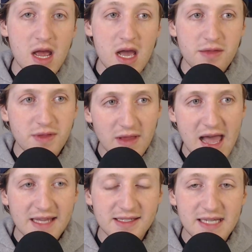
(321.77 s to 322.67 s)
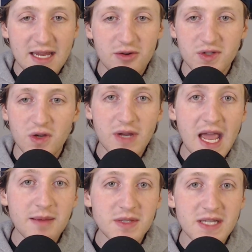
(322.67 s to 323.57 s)
the last 10 or so
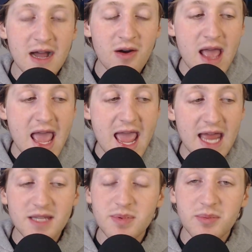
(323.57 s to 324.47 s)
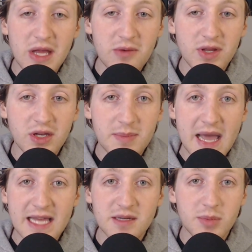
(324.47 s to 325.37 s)
games now, and he's been playing really good
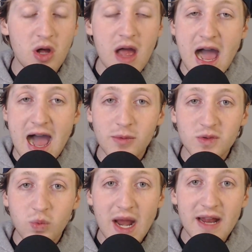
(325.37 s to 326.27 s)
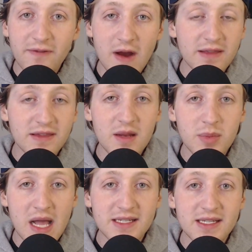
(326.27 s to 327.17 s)
basketball. I was waiting for Anthony Black
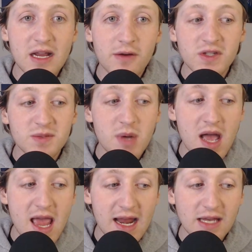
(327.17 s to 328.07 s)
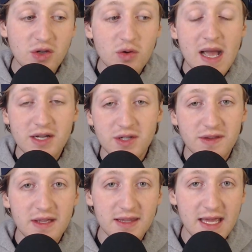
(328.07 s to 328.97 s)
to take over the spot, and I do actually
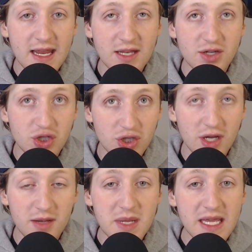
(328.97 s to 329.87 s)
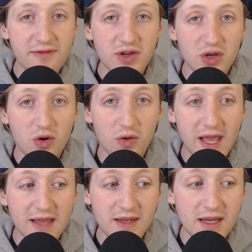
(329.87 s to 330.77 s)
think that it should be given to Cole
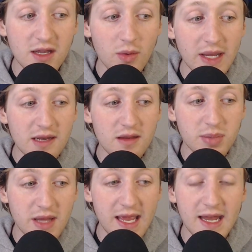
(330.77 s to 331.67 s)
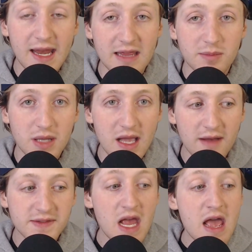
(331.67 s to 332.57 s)
Anthony going into the play-in and the playoffs,
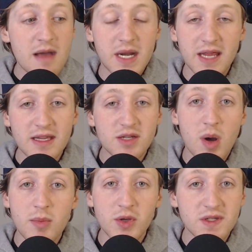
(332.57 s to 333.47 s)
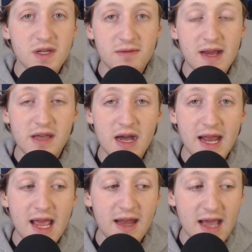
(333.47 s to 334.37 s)
but I think Jamahl Mosley is going to ride the hot
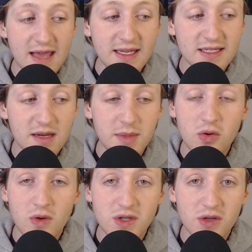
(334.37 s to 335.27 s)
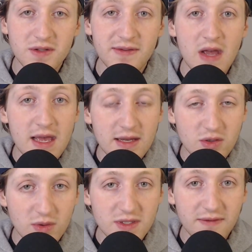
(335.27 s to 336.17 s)
hand. I think it's going to be Corey Joseph
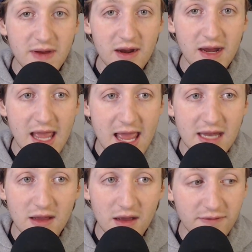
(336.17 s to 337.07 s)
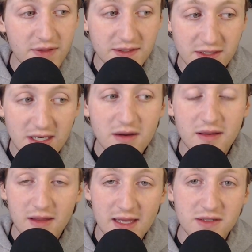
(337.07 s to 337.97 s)
towards the very end of this year in the
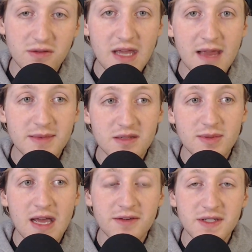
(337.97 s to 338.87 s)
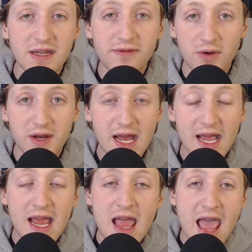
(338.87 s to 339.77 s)
last 2 games, as we now see for tonight,
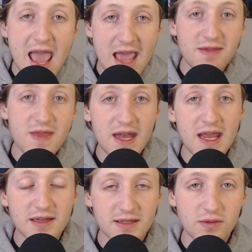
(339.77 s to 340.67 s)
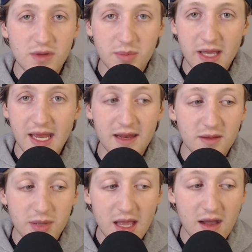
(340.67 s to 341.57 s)
and then into the play-in and the
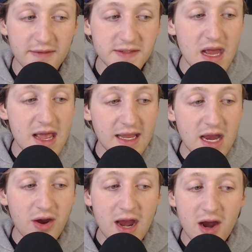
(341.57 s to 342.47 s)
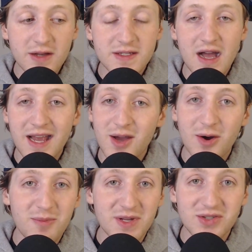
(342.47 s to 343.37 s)
playoffs. Gary Harris, I know
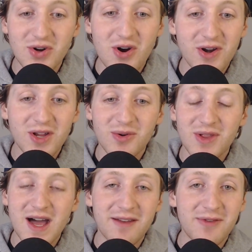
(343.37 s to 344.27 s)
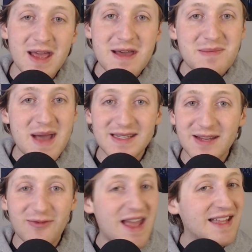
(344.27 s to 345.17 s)
Mr. Cardio, a lot of Magic
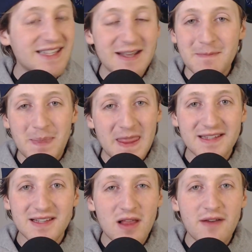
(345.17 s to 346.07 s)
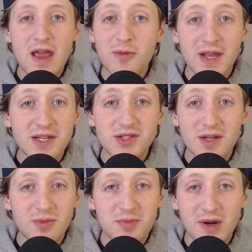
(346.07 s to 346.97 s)
fans, it's a love-hate relationship
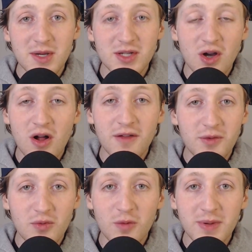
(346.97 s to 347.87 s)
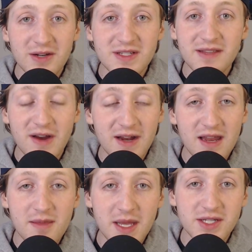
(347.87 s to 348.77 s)
with pretty much all of the role players at the very end of the
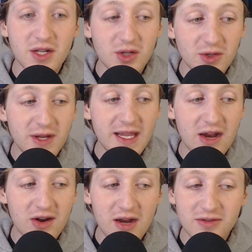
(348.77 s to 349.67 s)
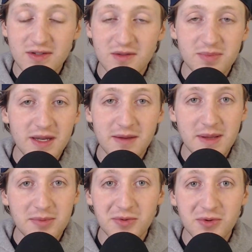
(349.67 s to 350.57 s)
bench, including Gary Harris. There are plenty of
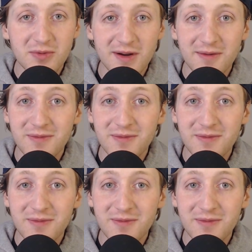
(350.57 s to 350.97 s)
people who were,